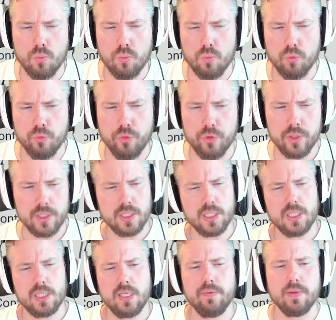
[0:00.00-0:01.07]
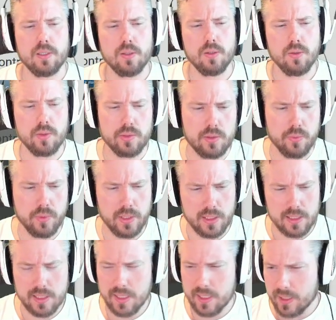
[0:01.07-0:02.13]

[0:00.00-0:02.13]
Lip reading: 37 knots. Wait, isn't that